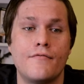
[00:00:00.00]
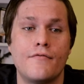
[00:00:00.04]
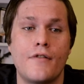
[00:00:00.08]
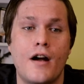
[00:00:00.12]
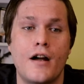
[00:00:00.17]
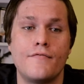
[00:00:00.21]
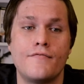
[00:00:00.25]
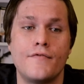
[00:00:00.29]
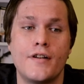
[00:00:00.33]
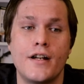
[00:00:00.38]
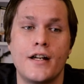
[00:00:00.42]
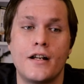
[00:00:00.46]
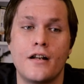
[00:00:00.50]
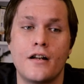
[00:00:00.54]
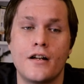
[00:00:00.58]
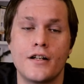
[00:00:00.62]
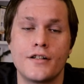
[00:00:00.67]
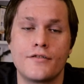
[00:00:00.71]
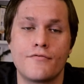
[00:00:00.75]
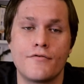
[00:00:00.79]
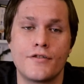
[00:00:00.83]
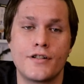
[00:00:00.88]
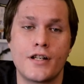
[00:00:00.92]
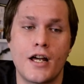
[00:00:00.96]

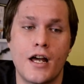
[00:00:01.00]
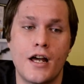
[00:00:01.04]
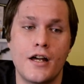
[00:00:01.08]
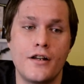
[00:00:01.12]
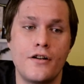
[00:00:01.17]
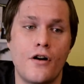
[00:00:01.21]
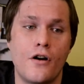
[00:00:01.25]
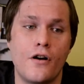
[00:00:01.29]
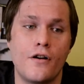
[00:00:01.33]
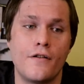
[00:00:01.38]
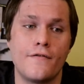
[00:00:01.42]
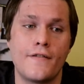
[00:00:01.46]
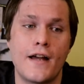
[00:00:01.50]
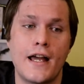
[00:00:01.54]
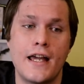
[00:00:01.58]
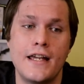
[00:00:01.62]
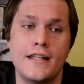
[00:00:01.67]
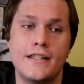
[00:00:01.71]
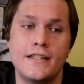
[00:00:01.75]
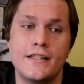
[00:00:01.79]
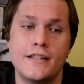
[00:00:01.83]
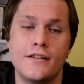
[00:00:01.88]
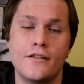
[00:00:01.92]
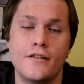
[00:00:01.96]
unrealized return of
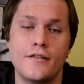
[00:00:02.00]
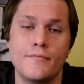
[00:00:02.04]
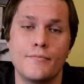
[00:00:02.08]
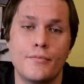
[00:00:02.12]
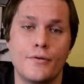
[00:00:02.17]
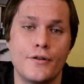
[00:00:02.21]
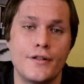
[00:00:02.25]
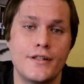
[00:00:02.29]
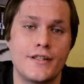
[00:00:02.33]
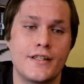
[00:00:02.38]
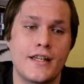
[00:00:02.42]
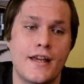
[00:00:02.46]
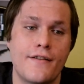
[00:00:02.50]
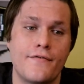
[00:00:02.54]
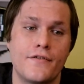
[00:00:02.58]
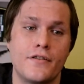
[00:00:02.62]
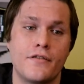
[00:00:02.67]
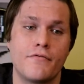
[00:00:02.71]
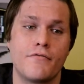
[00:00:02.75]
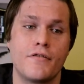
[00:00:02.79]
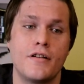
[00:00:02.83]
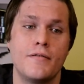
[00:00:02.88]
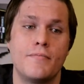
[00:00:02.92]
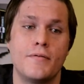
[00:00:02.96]

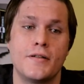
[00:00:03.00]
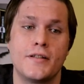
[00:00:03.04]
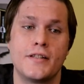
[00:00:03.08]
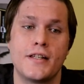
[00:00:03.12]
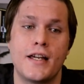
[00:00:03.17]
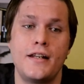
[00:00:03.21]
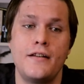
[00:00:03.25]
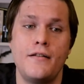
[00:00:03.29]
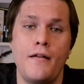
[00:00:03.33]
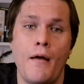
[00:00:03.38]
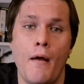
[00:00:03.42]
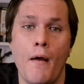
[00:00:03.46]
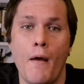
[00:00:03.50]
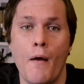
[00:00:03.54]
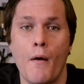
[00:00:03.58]
89.73%.